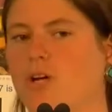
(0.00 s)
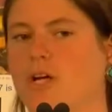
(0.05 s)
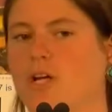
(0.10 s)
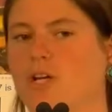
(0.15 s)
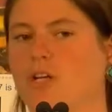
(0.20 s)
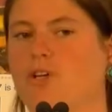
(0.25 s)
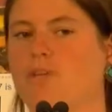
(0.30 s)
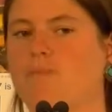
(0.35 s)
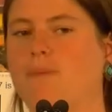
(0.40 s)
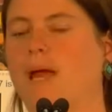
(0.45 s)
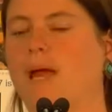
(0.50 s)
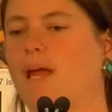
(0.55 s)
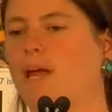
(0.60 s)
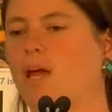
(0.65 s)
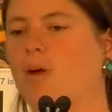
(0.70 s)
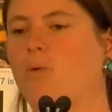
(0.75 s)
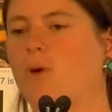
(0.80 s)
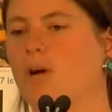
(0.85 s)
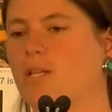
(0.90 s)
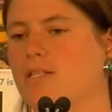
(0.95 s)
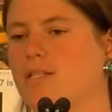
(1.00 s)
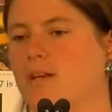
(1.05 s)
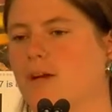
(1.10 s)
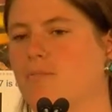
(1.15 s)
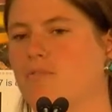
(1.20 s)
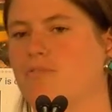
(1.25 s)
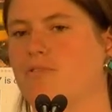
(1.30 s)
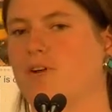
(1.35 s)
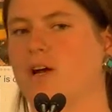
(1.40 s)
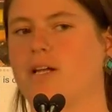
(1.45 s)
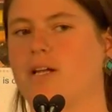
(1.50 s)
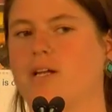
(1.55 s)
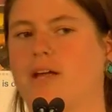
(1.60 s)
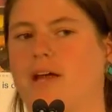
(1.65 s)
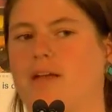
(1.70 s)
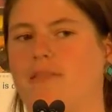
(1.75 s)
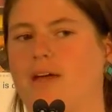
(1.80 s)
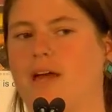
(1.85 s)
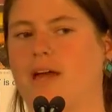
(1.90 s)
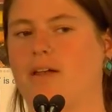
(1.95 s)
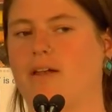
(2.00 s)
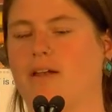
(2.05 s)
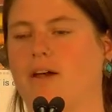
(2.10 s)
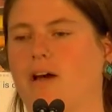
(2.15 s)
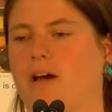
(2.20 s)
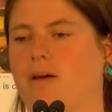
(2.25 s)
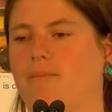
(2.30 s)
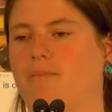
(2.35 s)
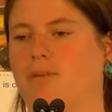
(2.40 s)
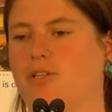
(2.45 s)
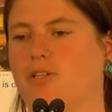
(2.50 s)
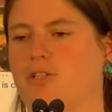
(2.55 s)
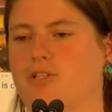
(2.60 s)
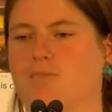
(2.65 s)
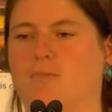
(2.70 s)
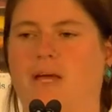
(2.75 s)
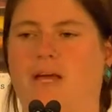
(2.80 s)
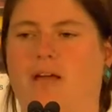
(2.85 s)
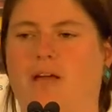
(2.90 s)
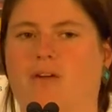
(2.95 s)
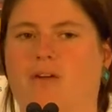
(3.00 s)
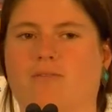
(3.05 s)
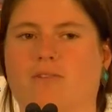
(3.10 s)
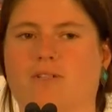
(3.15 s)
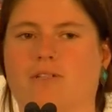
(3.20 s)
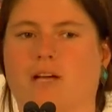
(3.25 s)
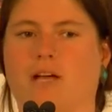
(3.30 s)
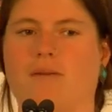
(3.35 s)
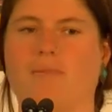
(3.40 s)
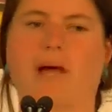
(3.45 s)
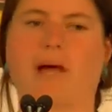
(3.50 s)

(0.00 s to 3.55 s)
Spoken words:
you're paying once up front, and then you're just paying over time. I